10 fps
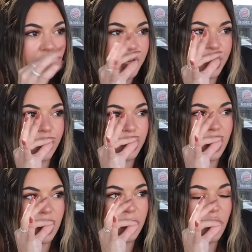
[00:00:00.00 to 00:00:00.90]
You know, you're
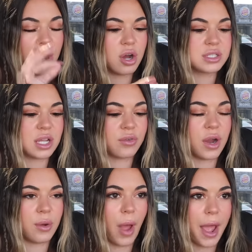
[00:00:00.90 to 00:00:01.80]
not gonna get hooked like
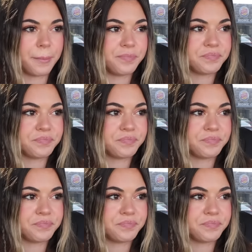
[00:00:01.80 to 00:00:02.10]
right away,